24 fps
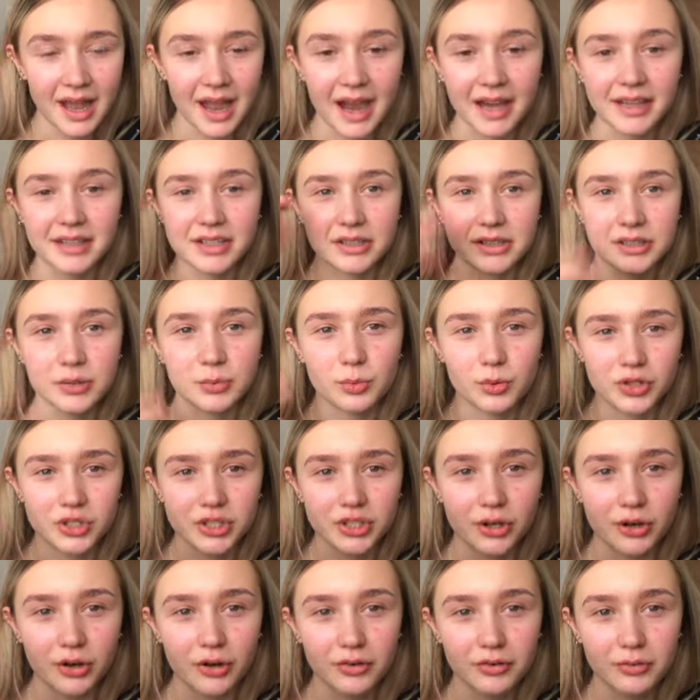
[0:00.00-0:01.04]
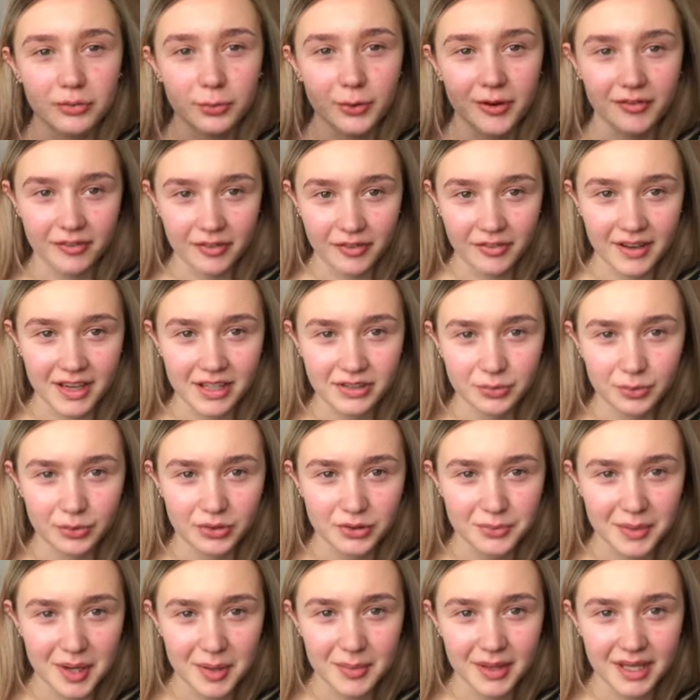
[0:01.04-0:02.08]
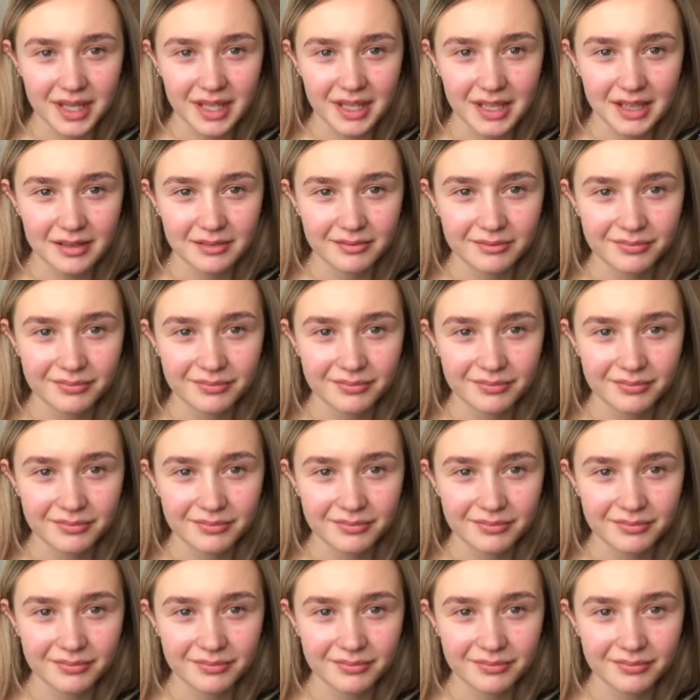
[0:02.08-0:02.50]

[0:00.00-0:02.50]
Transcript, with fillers: and then you wash it off with your face wash maybe